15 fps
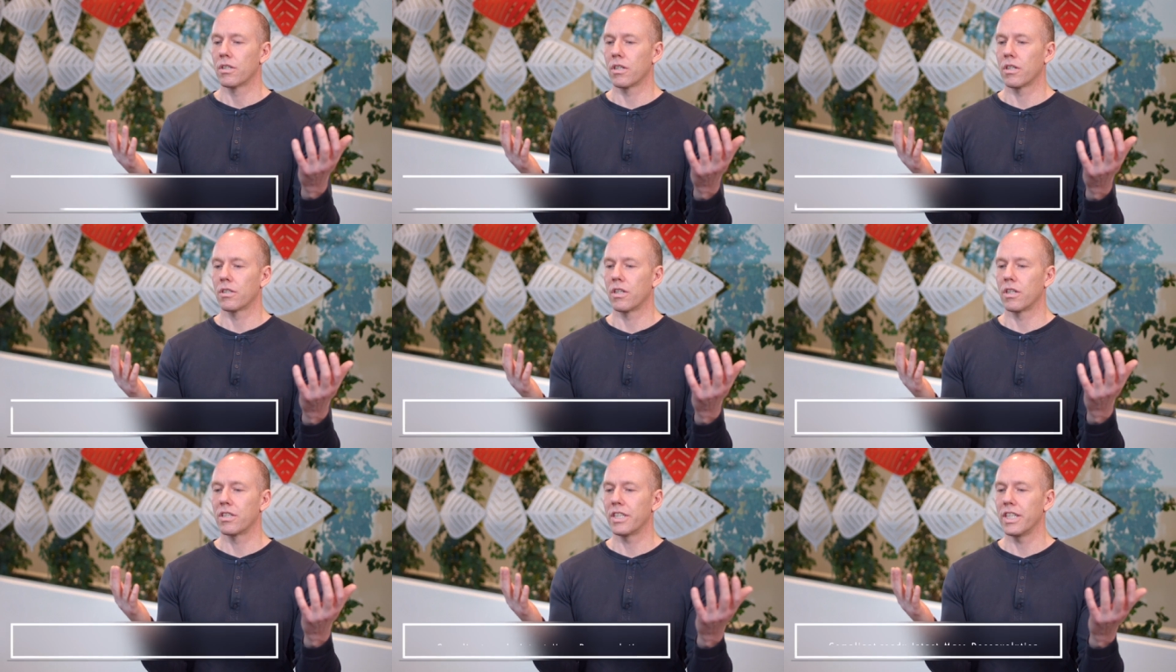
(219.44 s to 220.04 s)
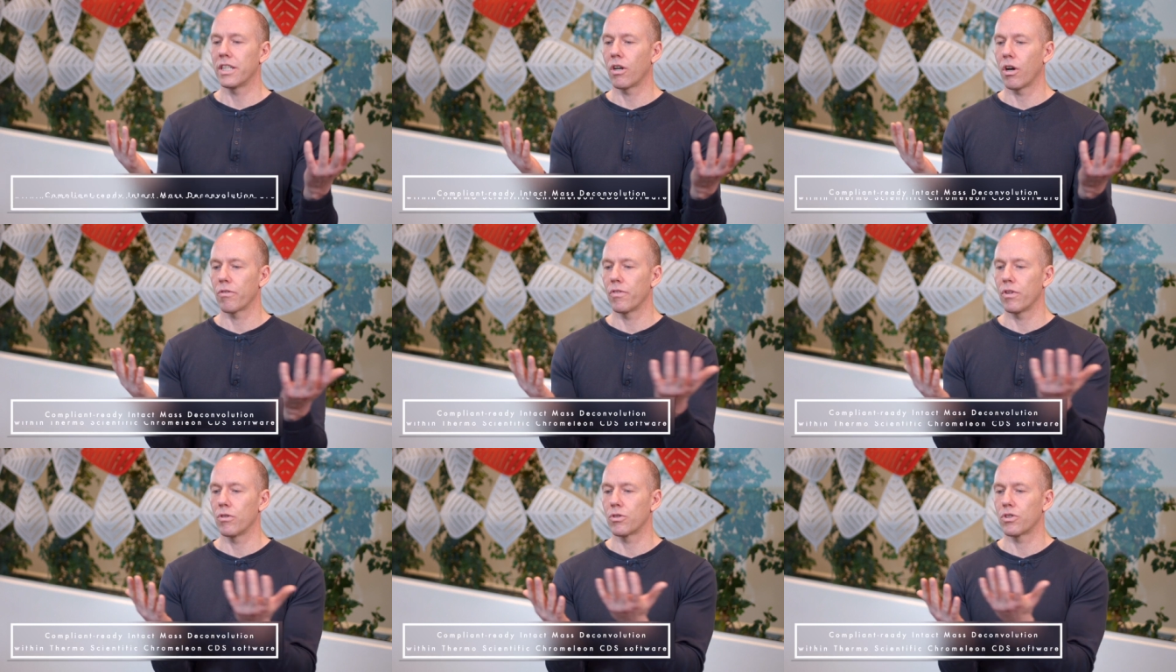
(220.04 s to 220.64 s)
the, the,
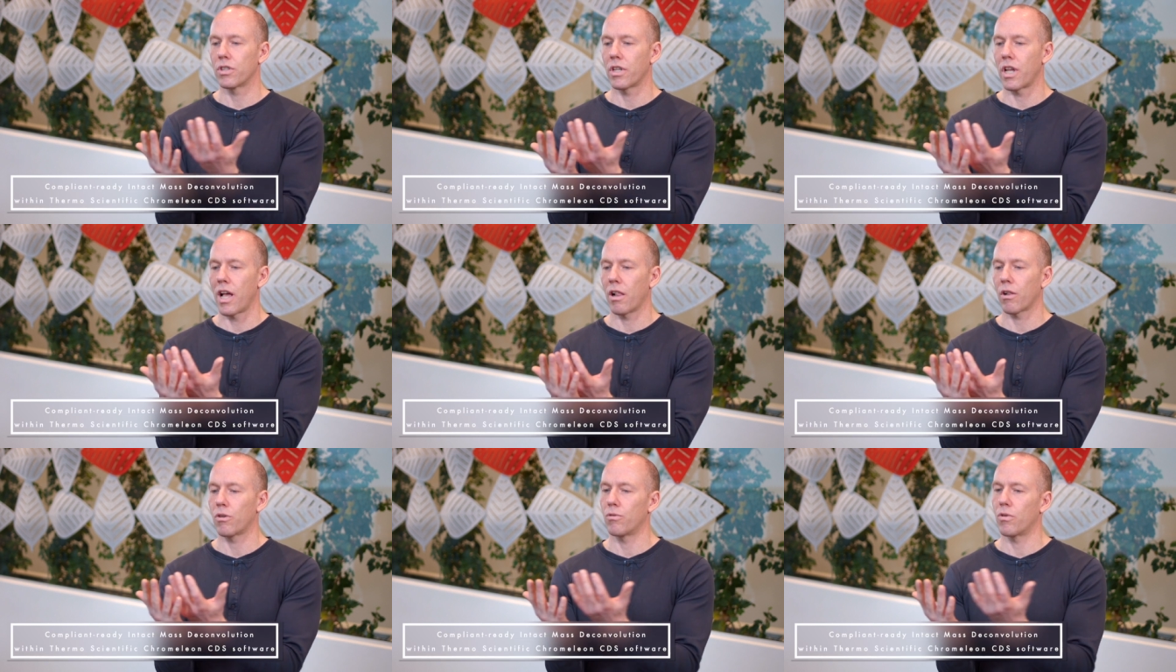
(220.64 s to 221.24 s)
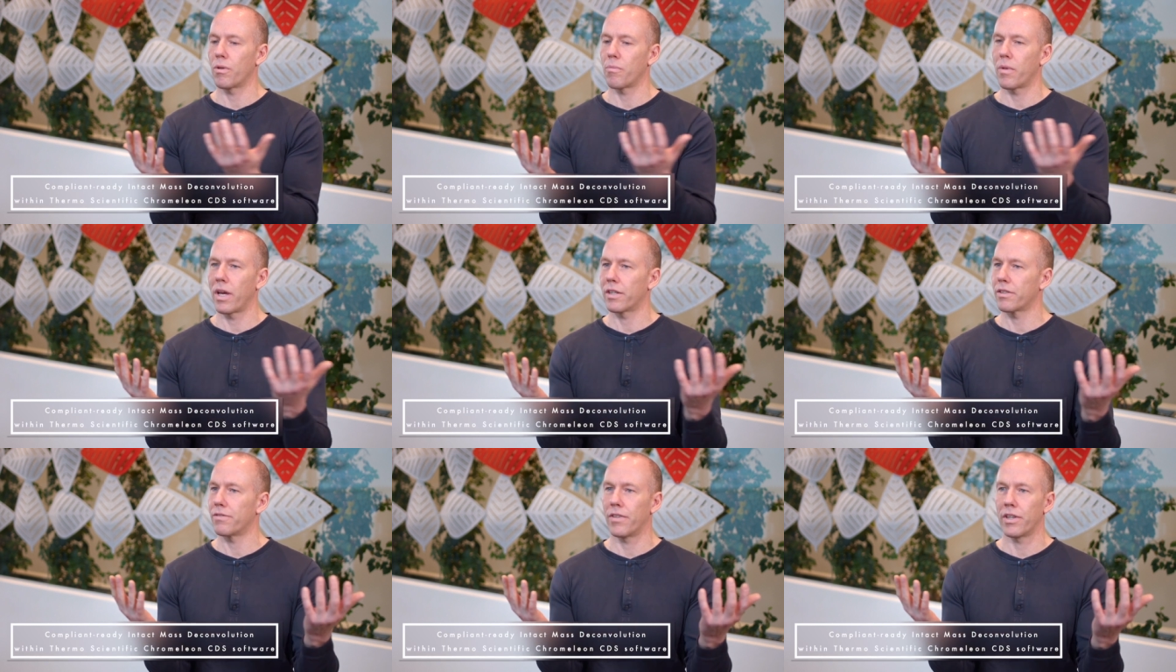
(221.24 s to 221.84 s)
deconvolution algorithm
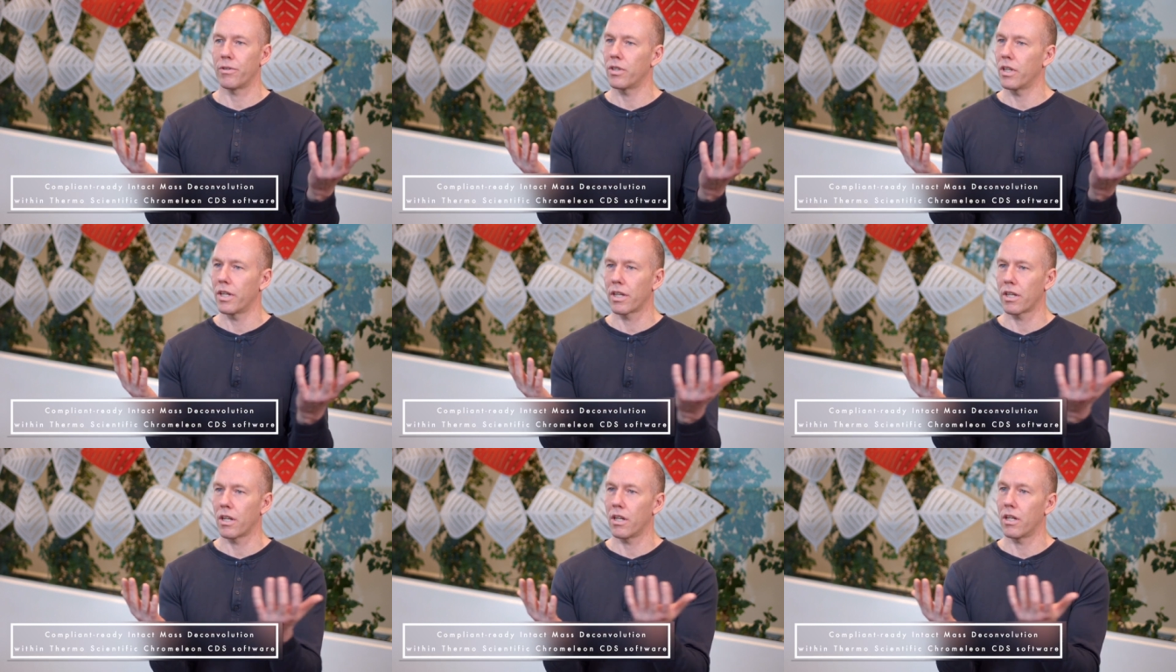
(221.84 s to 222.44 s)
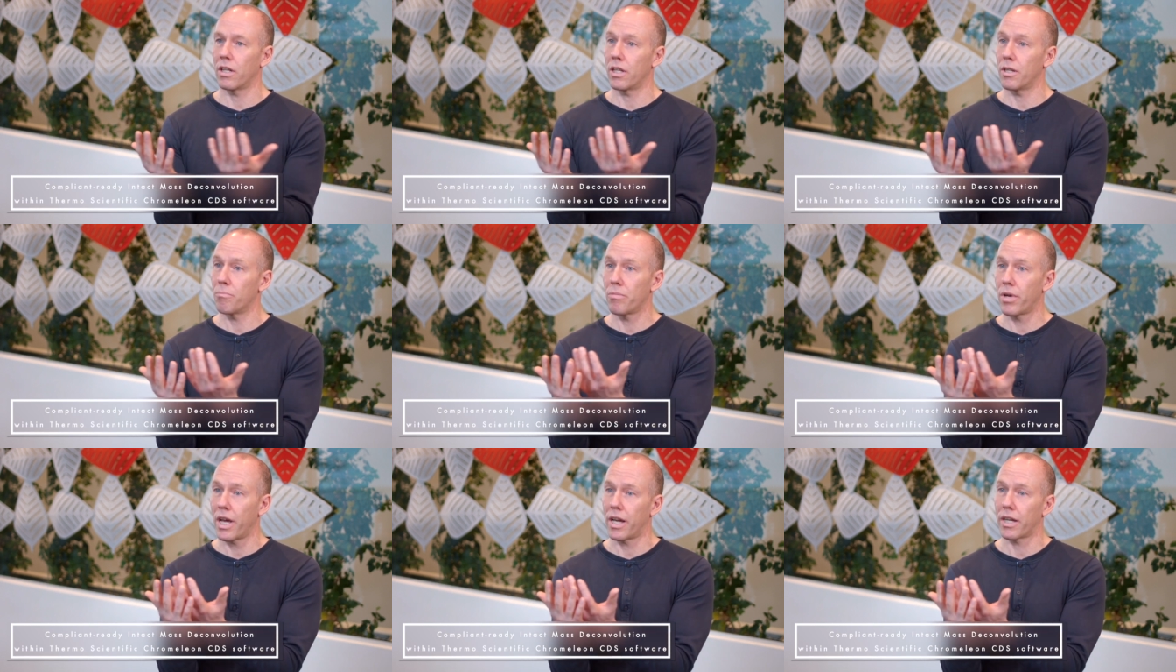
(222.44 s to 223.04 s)
has very little
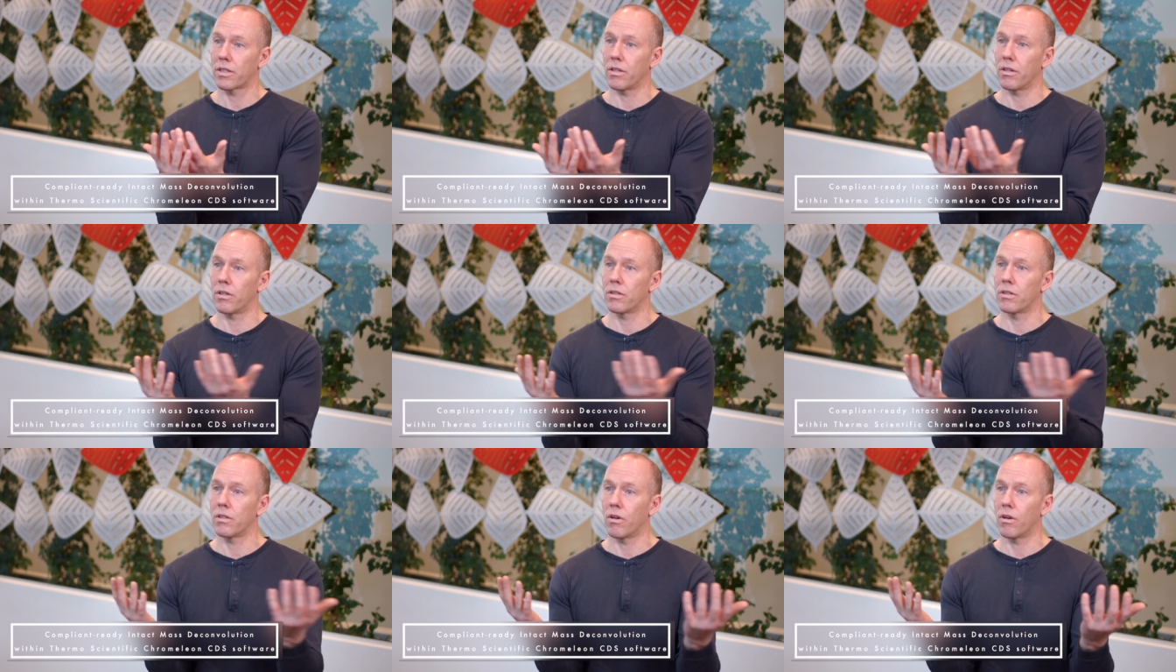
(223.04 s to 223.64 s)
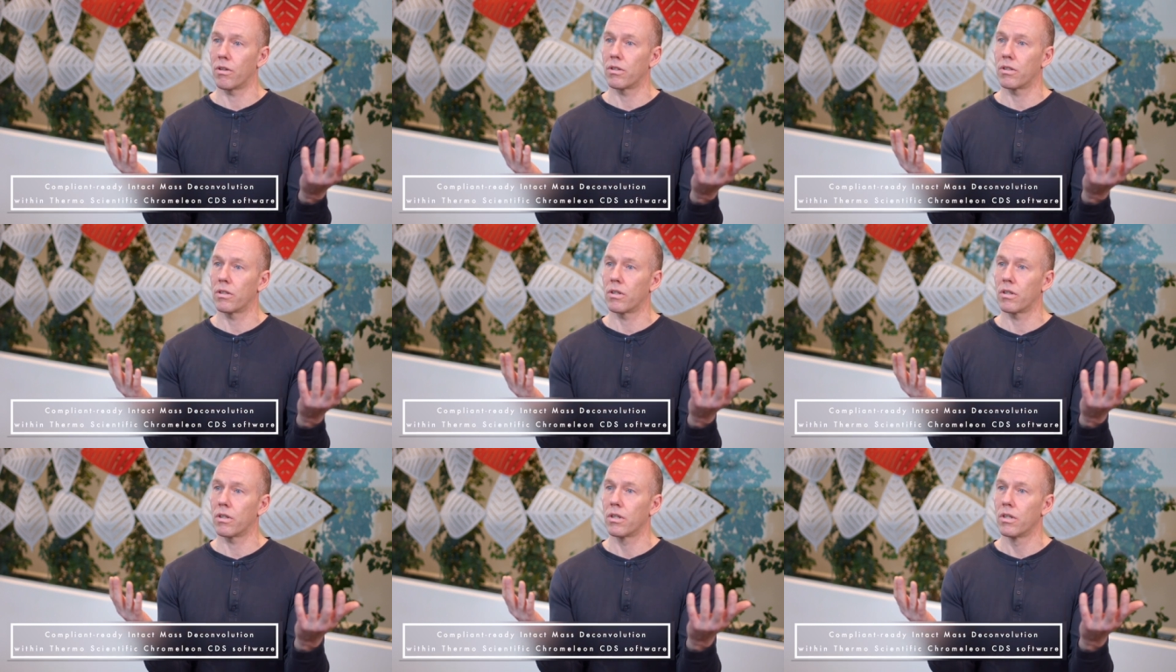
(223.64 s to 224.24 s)
impact on, on
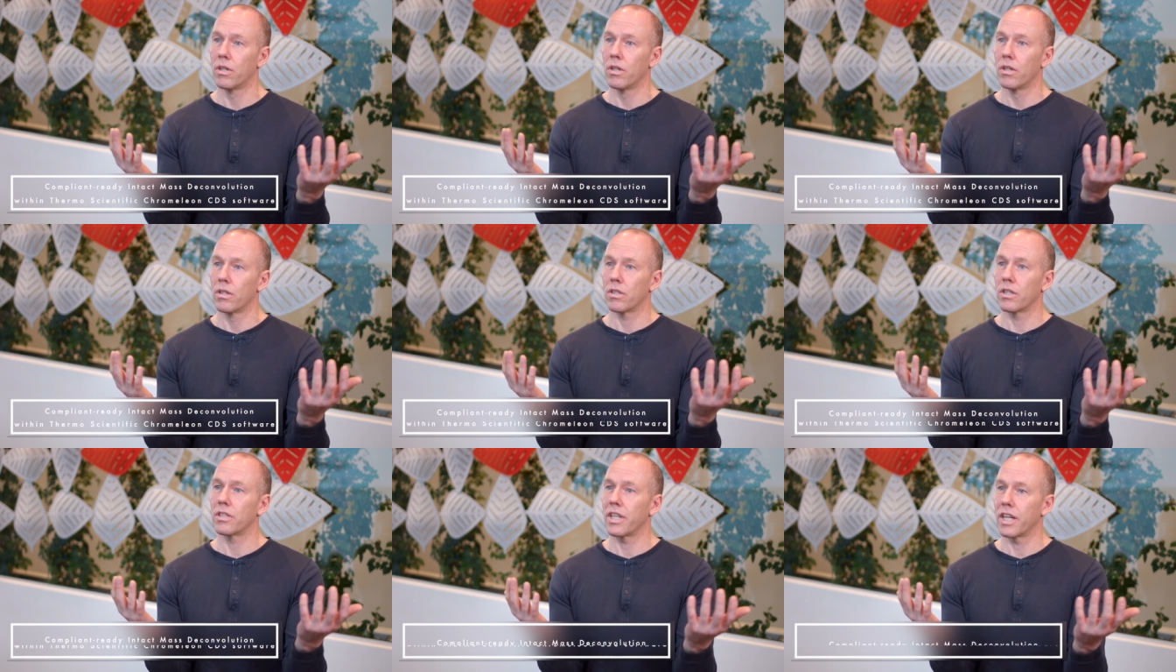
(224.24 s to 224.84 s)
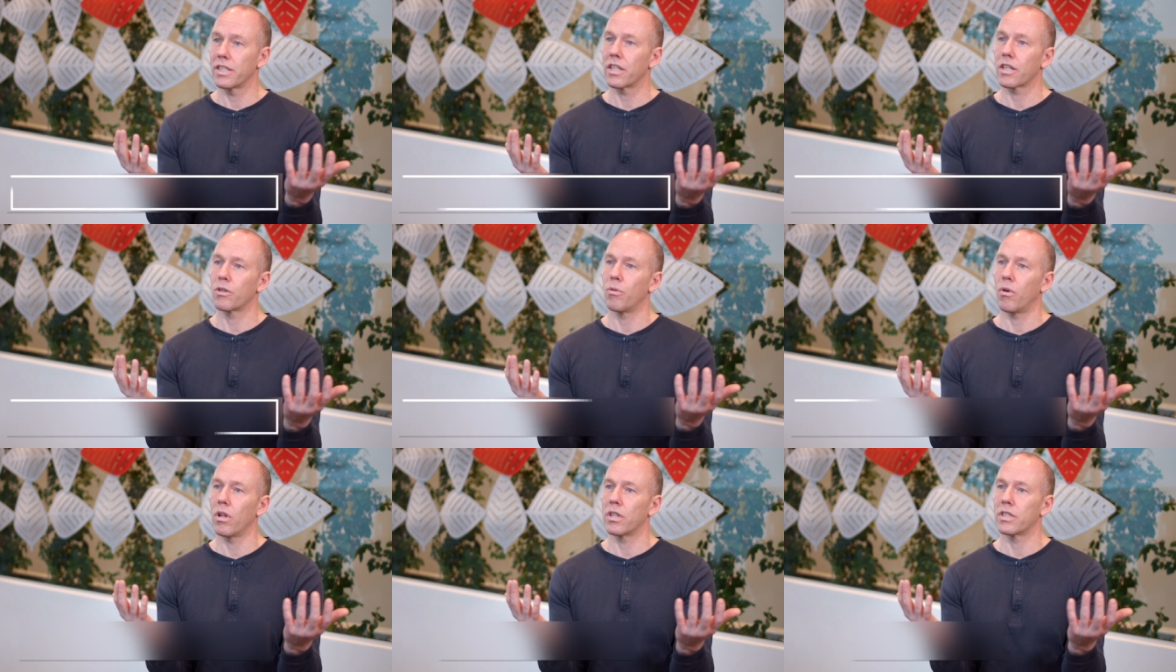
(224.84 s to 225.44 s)
the, the data
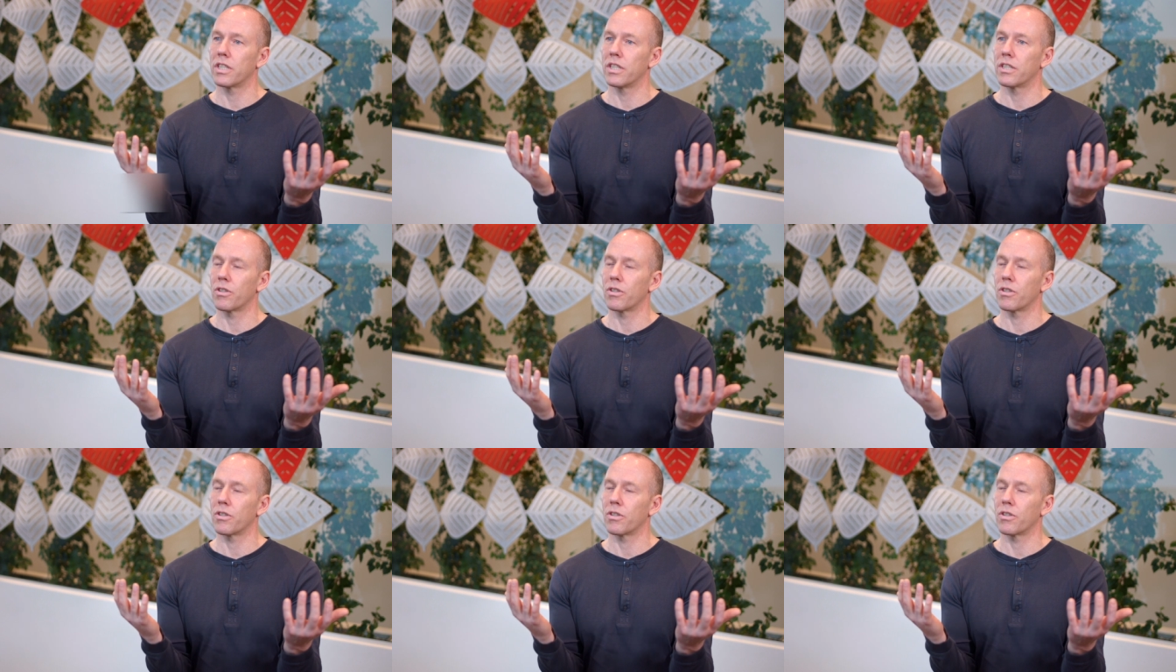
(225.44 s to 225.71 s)
quality.